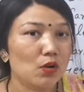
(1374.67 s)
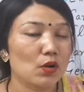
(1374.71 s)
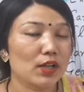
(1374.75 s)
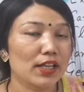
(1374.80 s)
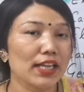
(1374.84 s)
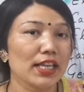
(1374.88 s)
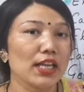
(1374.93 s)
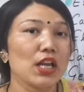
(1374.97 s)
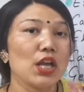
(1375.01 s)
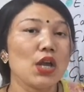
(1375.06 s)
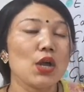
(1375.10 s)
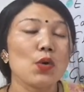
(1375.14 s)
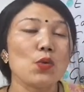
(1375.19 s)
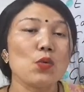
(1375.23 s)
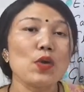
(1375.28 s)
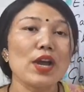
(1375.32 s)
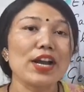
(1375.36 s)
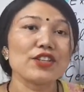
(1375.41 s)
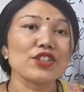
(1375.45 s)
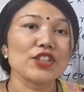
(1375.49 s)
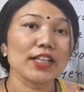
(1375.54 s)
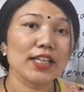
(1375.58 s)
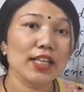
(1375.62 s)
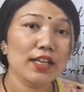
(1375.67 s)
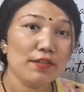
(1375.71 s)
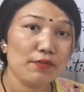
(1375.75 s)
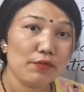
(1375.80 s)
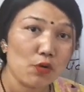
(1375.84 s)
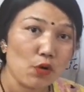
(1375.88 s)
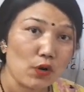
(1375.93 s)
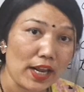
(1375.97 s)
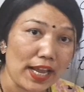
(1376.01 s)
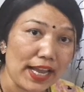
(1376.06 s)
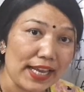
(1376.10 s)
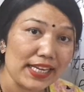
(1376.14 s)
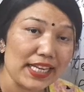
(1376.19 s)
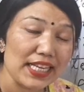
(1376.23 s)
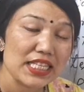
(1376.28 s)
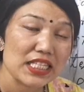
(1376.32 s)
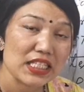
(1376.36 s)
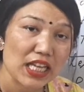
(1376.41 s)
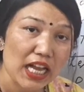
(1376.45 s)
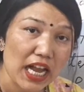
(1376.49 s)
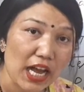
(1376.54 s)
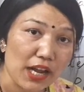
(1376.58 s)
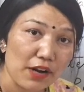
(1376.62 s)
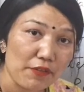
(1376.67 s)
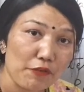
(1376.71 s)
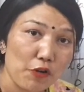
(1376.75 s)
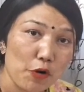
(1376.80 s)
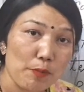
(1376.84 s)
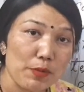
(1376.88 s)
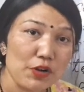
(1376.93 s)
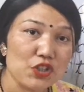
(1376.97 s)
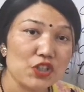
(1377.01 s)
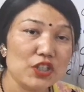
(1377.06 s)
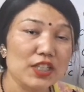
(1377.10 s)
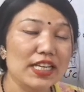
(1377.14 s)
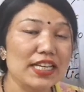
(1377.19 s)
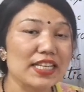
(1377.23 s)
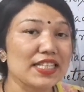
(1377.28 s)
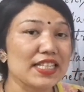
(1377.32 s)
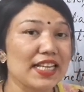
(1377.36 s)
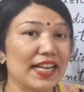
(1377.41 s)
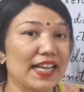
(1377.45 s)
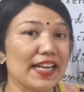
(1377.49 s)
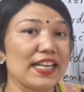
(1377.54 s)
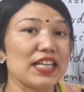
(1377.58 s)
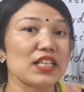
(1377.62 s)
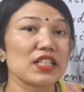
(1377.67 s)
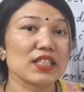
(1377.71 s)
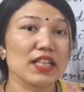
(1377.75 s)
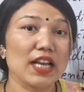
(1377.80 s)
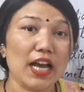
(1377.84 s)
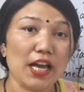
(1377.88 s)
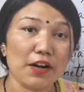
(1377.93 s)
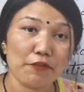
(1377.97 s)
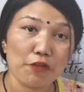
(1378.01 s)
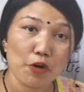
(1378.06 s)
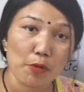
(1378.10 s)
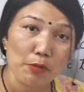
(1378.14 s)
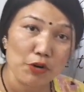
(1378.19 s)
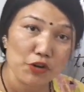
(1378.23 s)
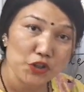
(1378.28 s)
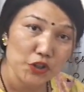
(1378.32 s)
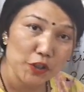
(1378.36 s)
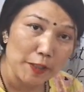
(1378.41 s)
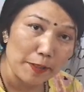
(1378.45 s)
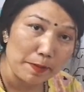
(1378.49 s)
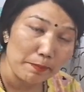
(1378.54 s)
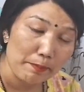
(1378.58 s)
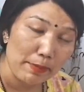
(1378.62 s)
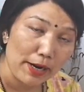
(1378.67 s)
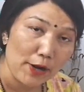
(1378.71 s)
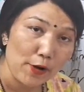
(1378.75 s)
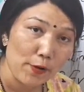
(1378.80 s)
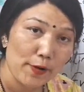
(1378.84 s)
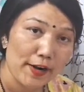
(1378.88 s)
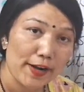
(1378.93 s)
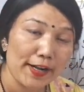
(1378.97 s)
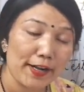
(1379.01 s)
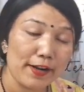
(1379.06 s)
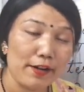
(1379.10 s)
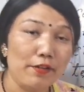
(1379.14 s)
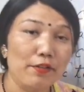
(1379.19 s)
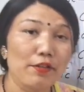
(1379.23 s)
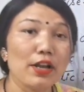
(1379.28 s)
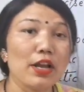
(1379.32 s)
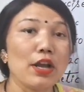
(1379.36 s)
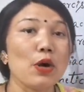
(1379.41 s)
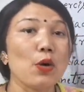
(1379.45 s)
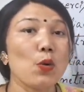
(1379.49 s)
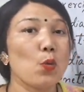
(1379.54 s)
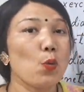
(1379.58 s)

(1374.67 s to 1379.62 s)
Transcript: Okay, we are checking for any scar formation. Is there any scar formation in myocardium?